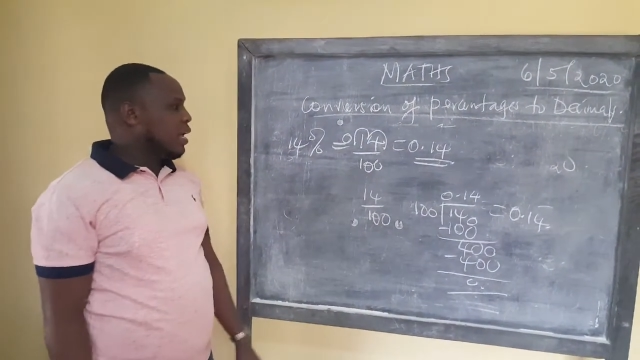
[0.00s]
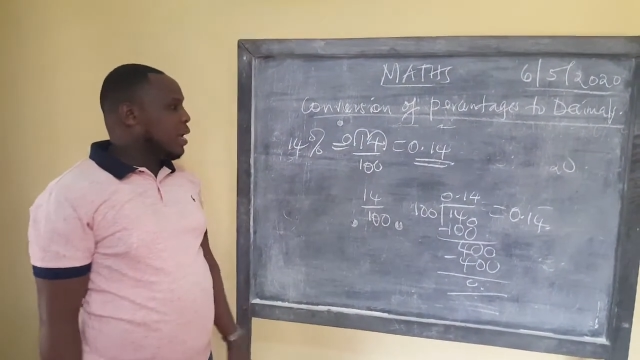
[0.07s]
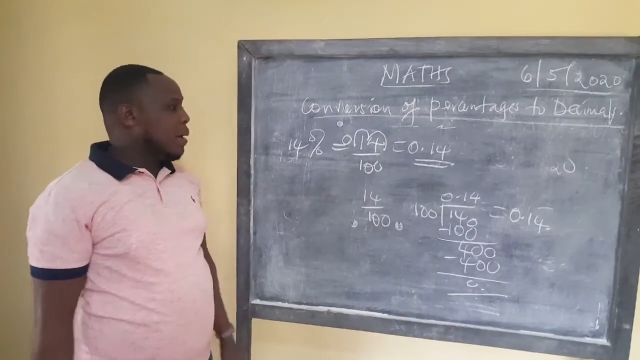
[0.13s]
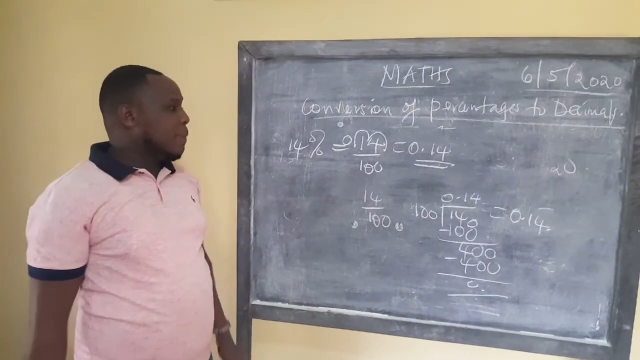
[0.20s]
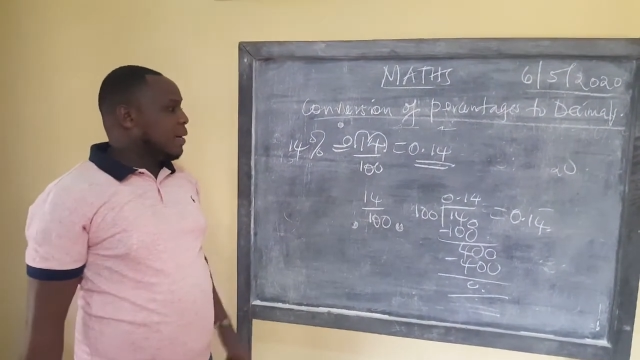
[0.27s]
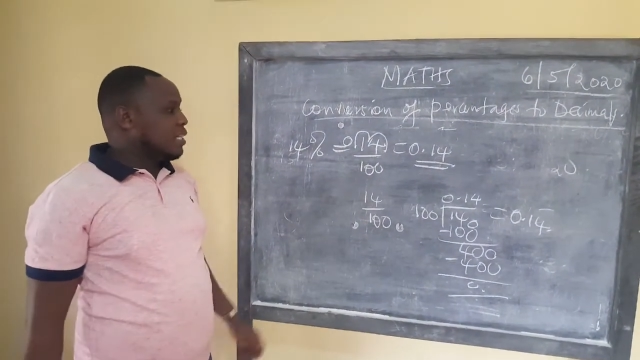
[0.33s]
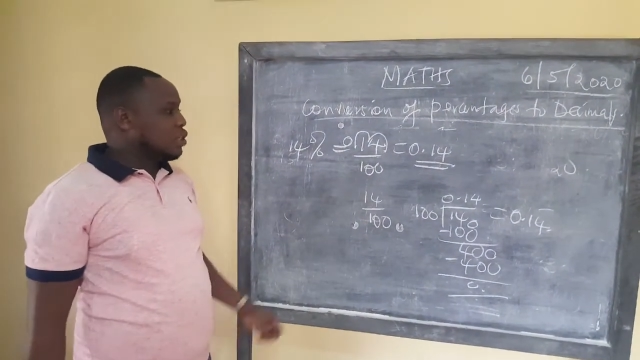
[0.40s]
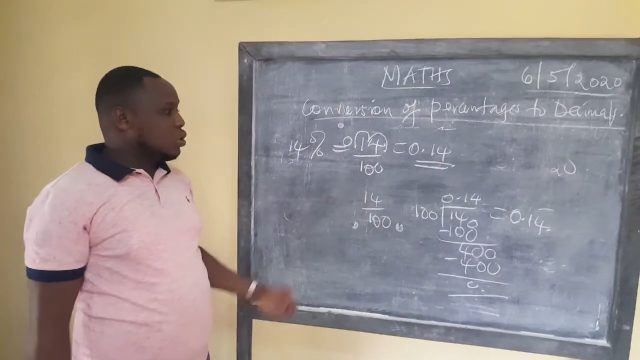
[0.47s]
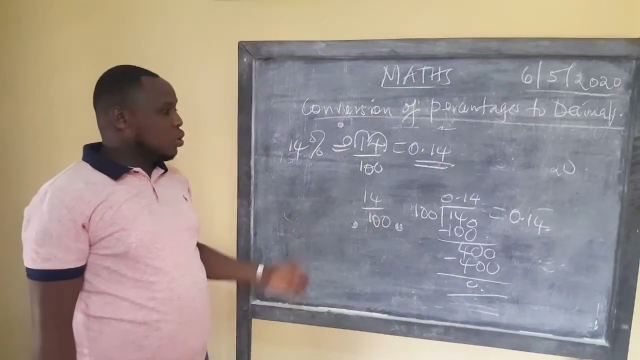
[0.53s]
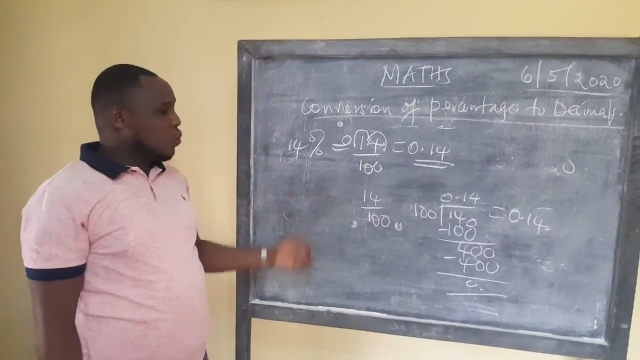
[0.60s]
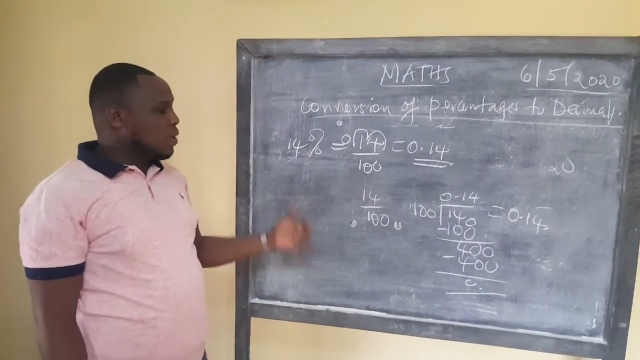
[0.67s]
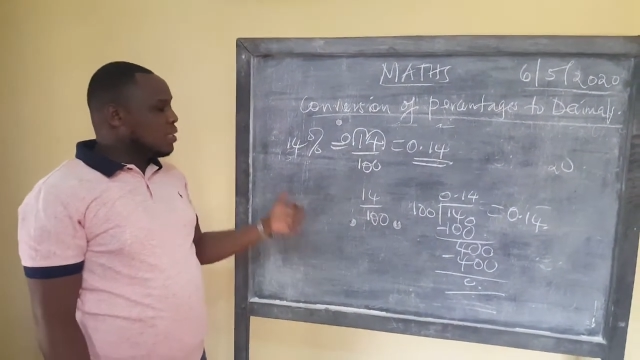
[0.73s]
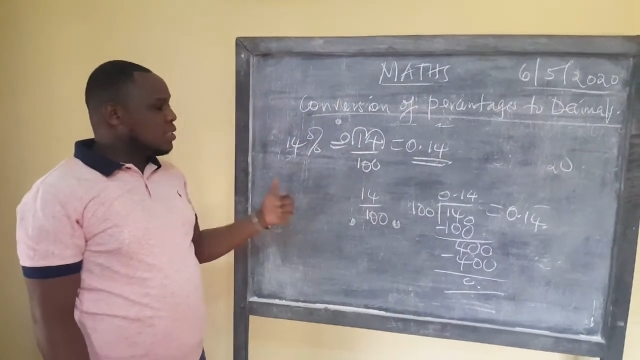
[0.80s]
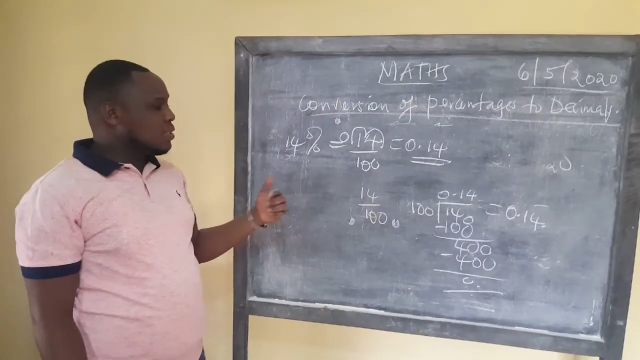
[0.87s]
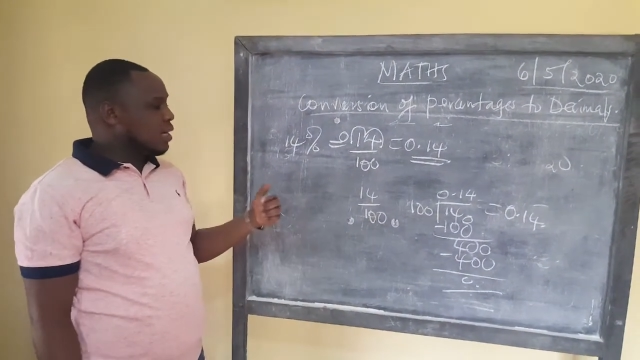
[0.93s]
But it's
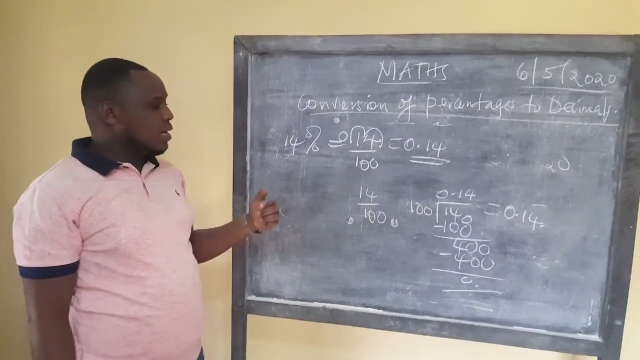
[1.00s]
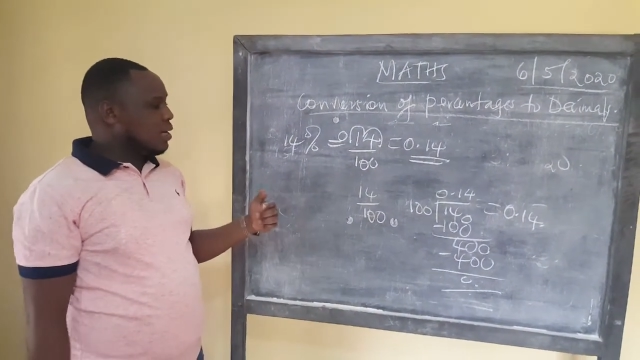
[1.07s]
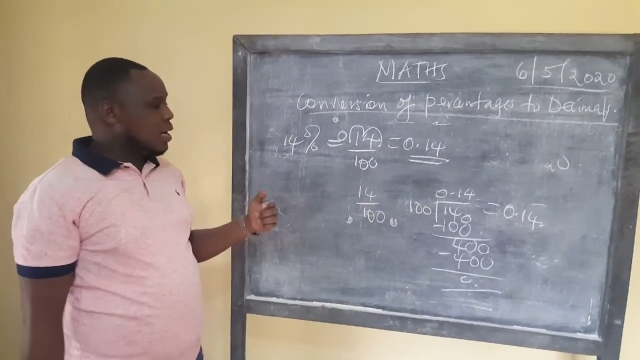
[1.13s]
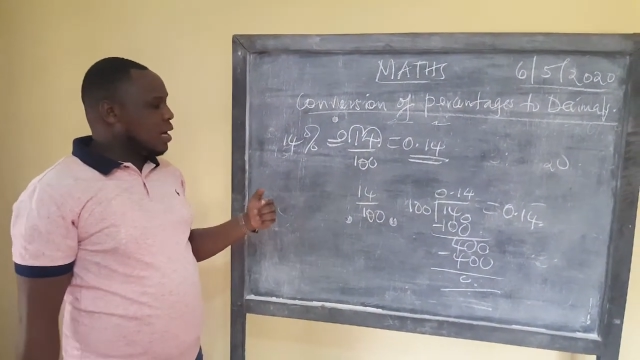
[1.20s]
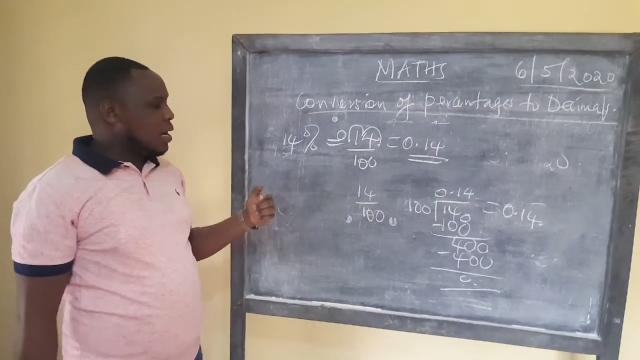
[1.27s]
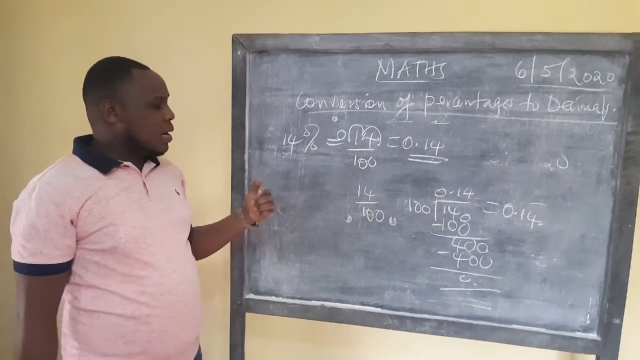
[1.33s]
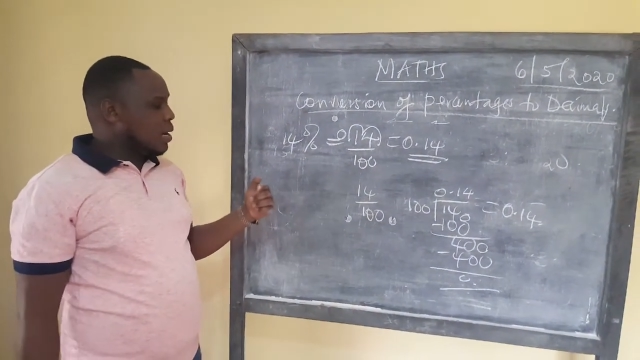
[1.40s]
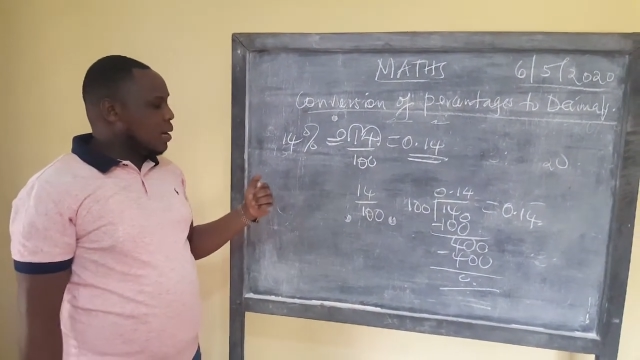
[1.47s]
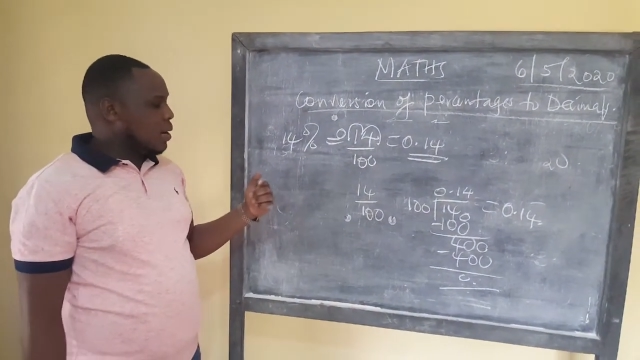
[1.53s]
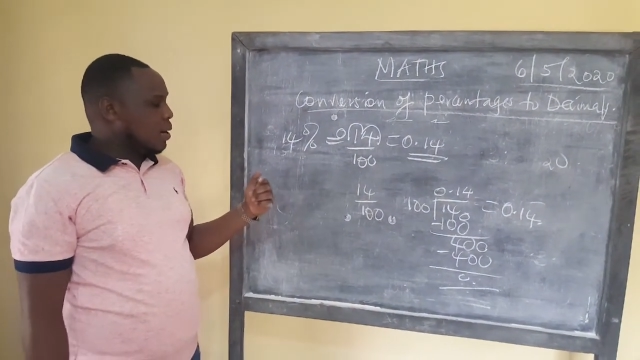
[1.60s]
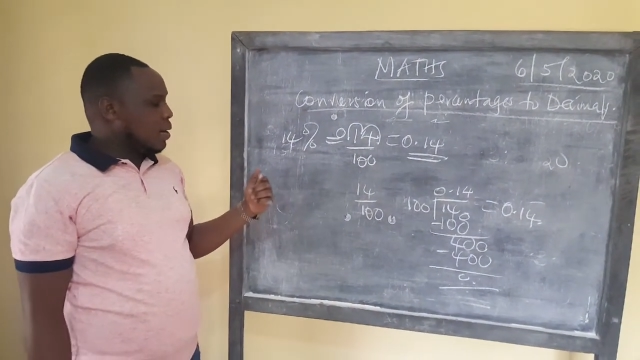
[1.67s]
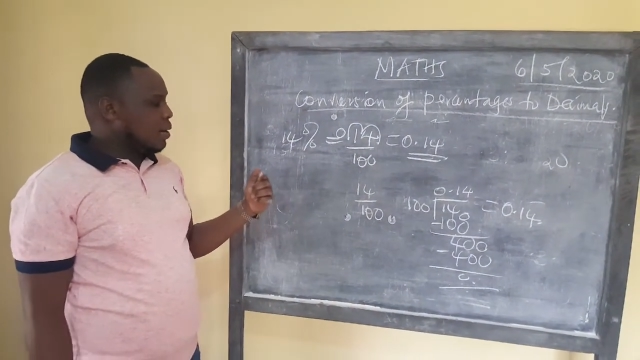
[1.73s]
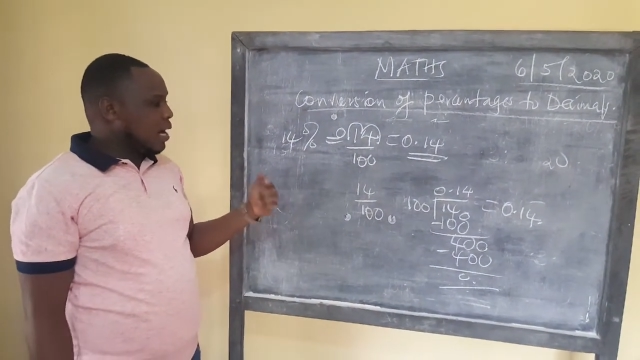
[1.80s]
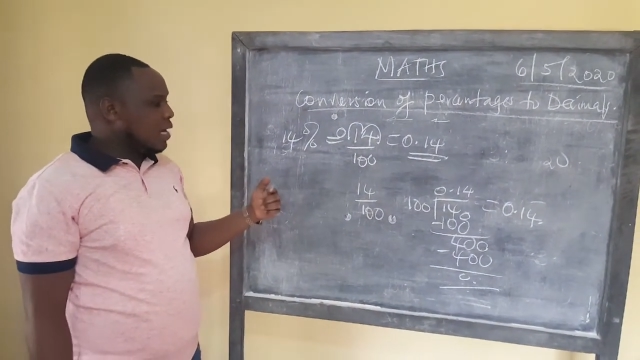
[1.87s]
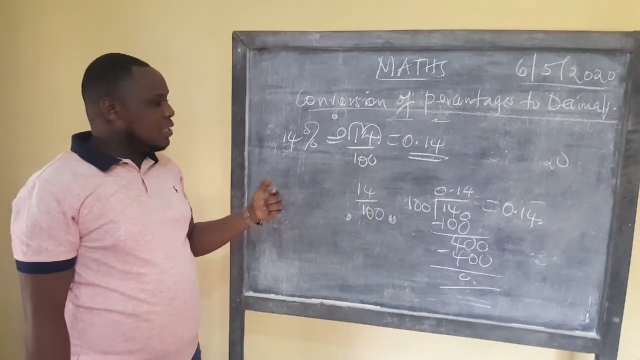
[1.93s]
always
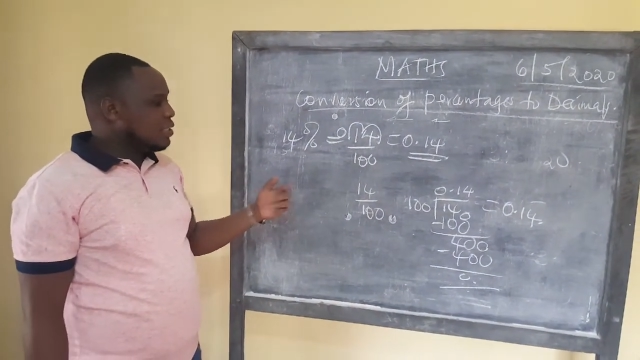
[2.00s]
right